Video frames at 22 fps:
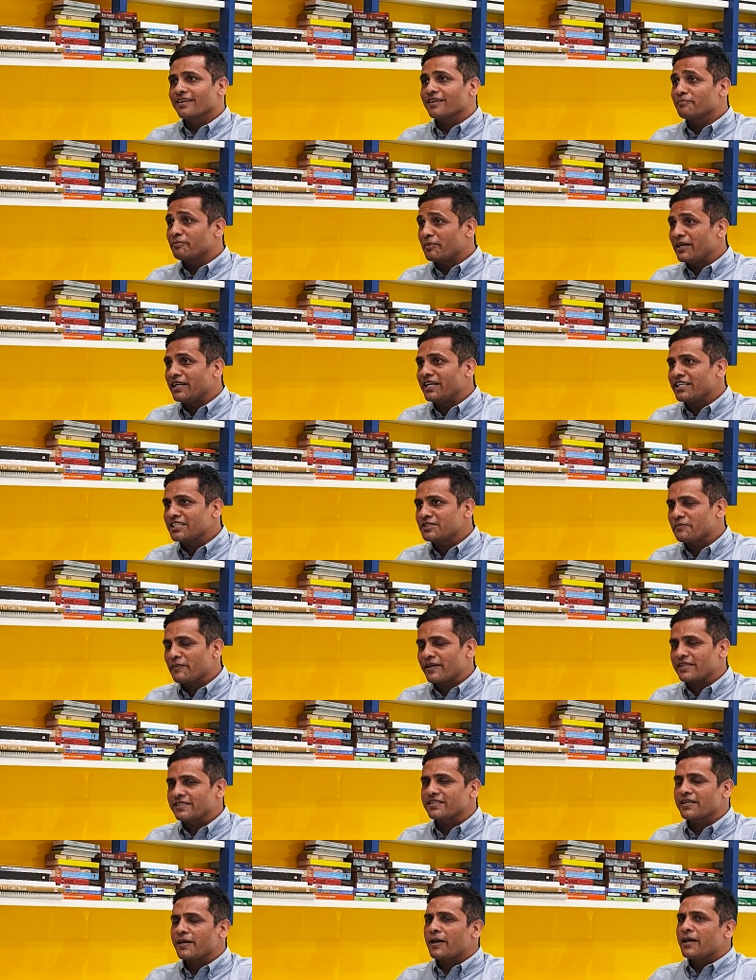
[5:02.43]
printing
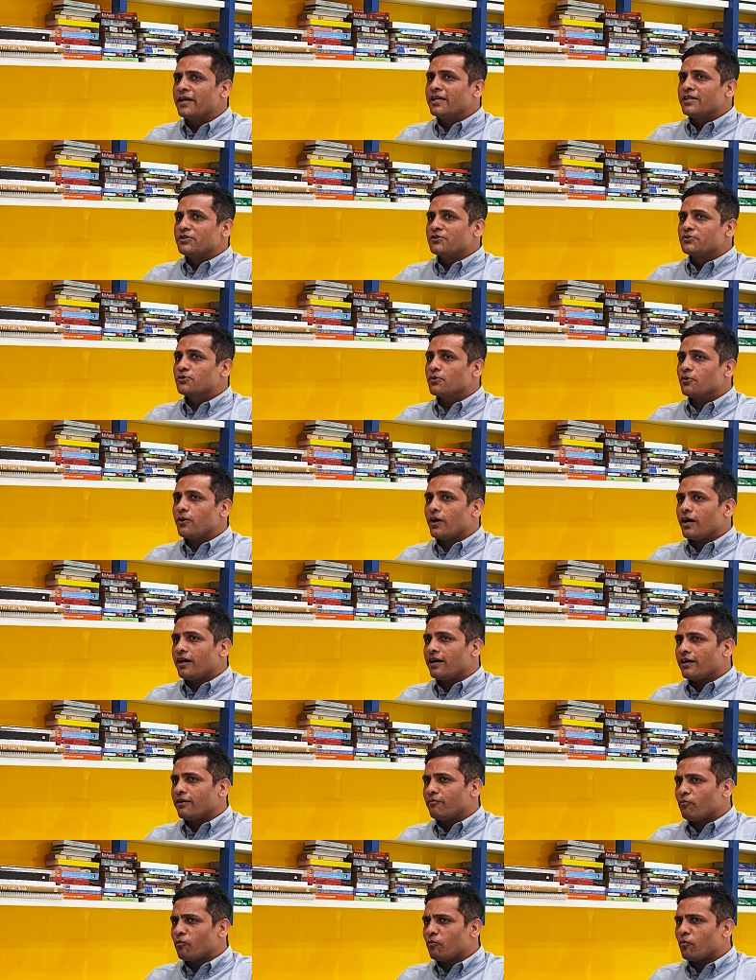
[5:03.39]
space.
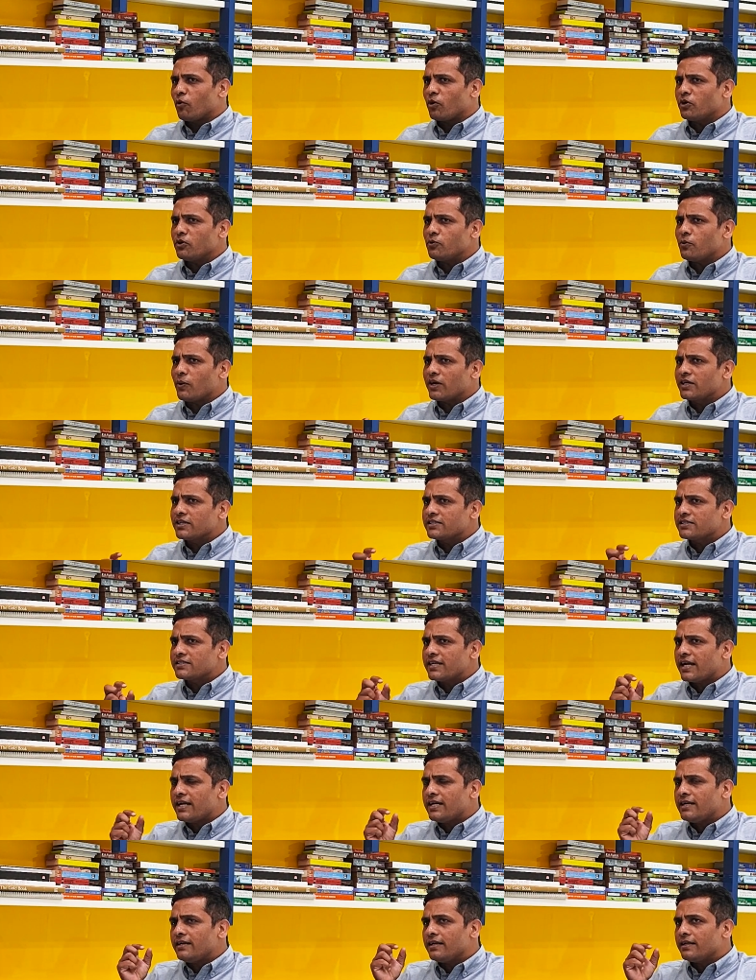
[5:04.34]
So wanted to
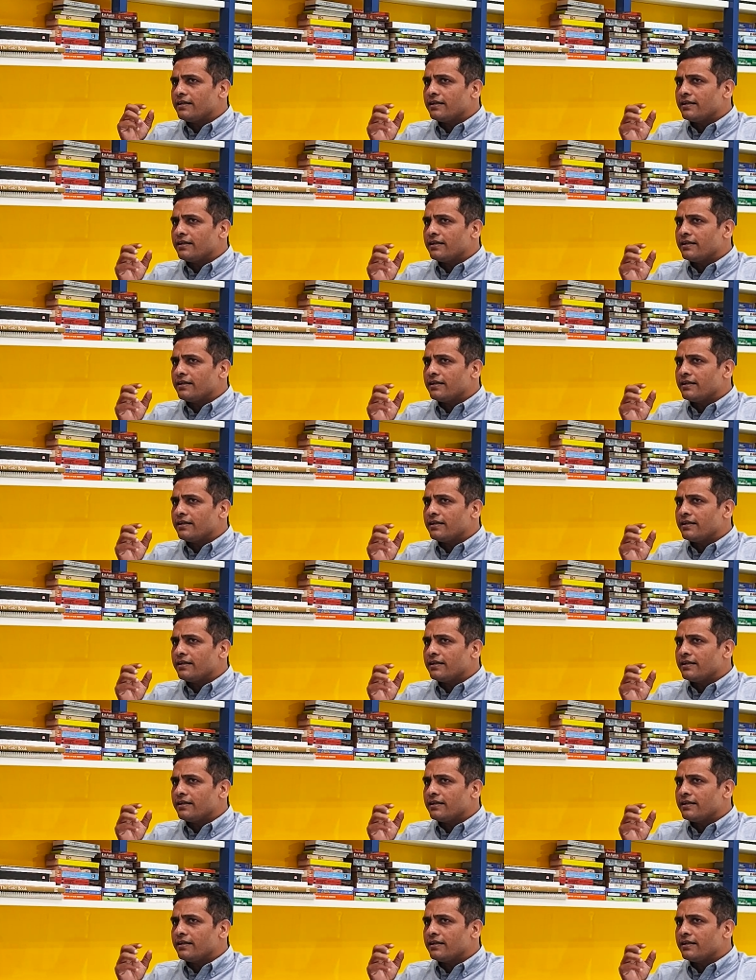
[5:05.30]
understand,